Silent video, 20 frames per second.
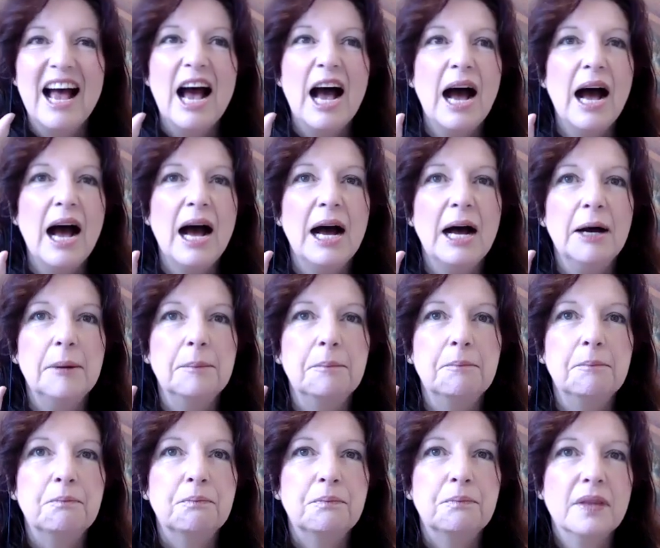
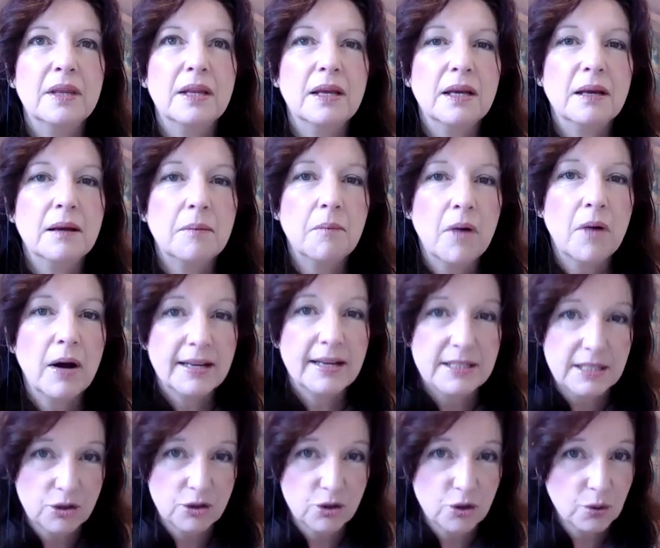my
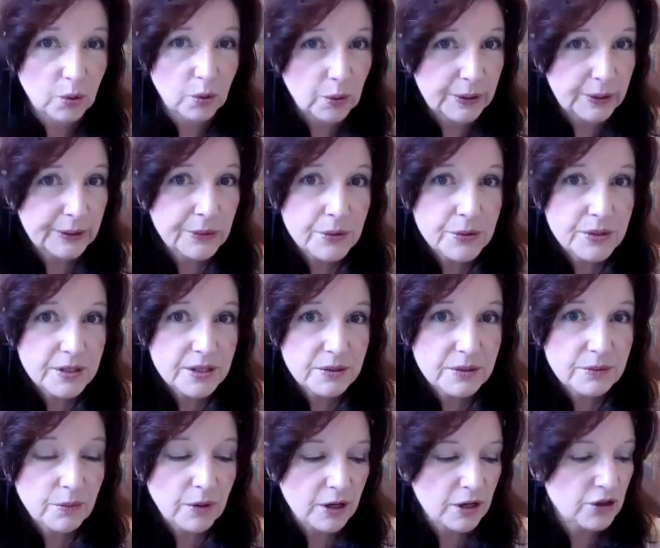essential oils,
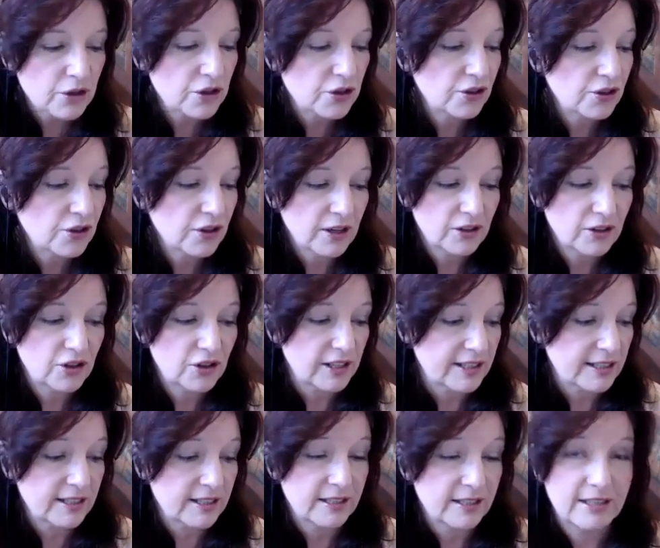which
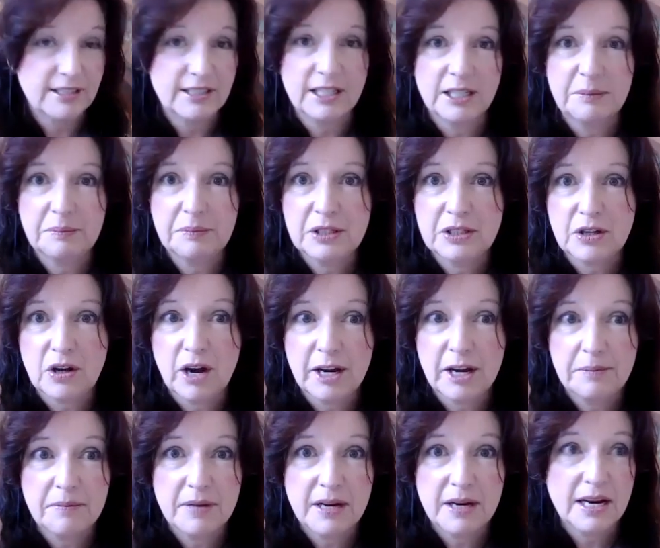just sit
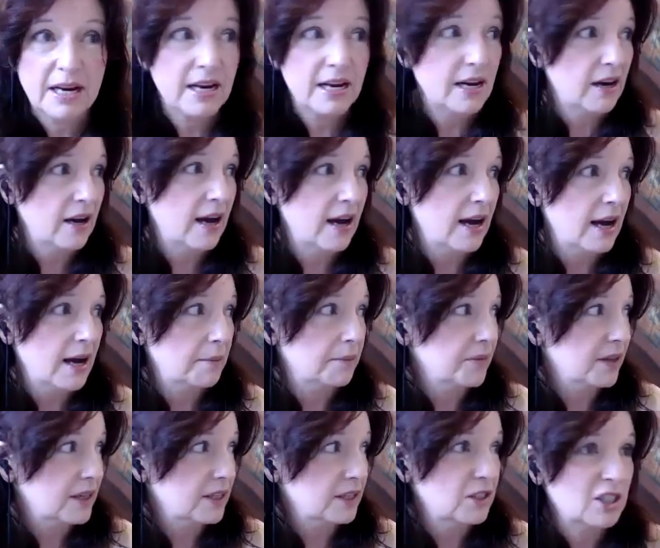beside me,
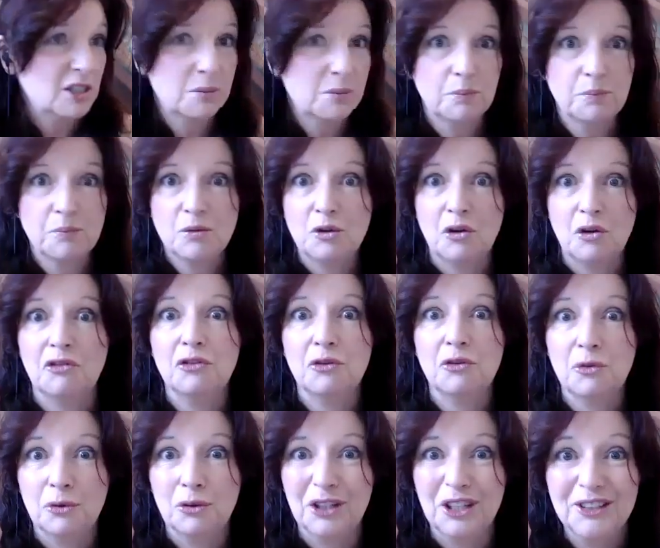they're dotted
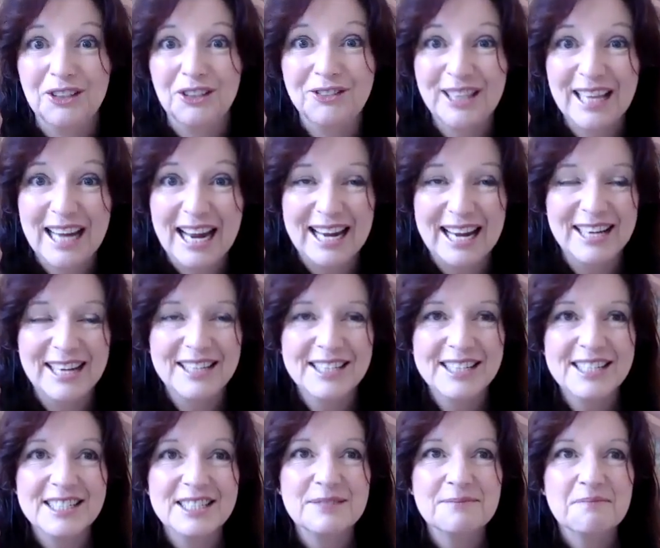all over the
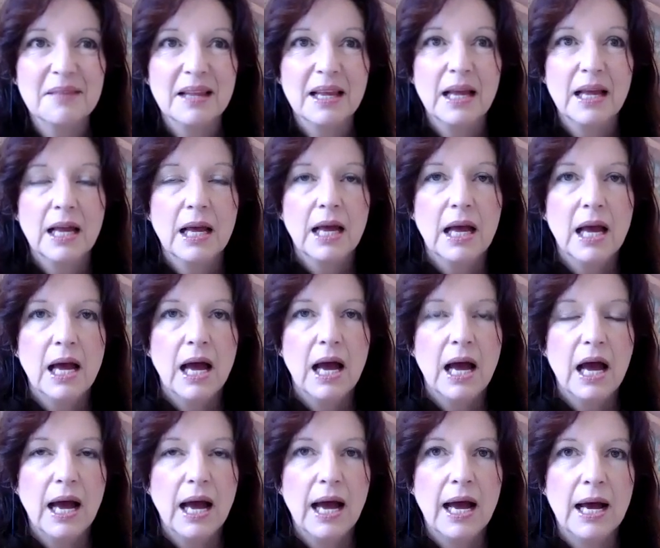house.
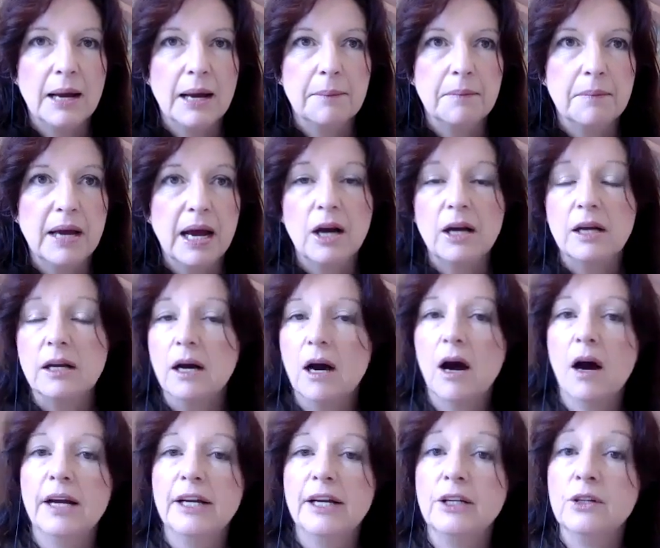
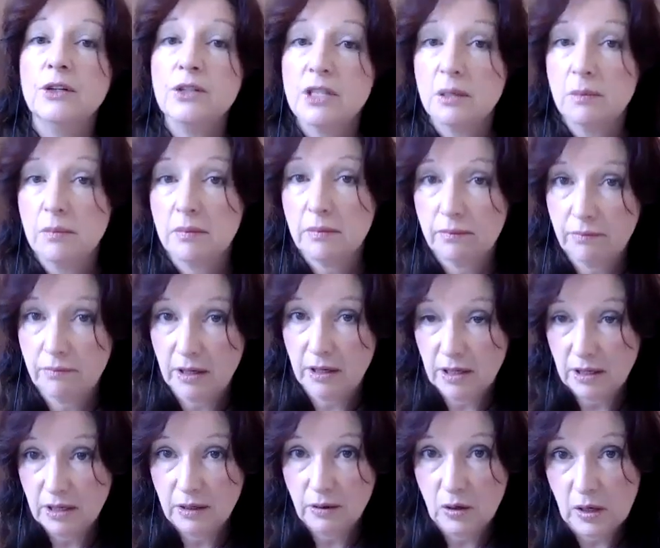I use them
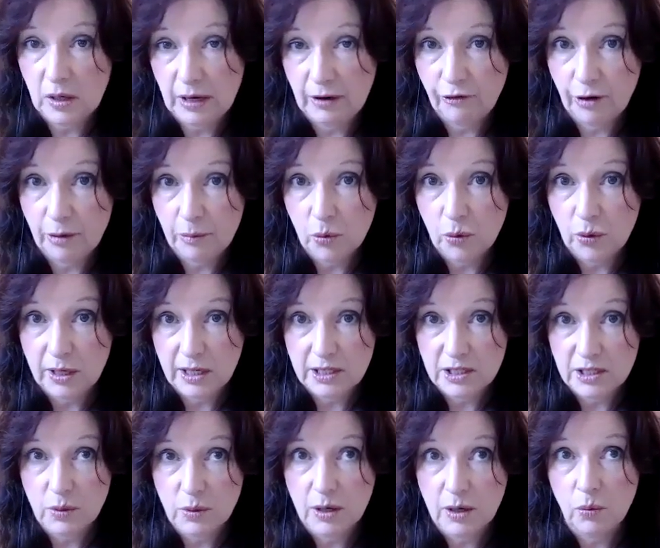every morning
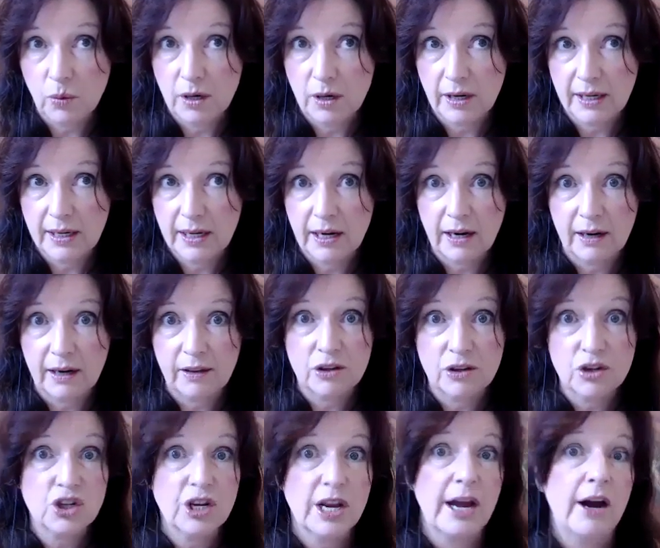as well. When I get out of the
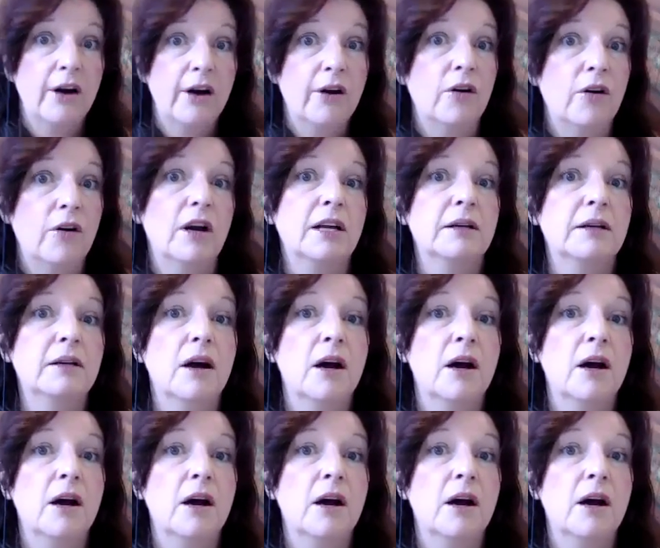shower, I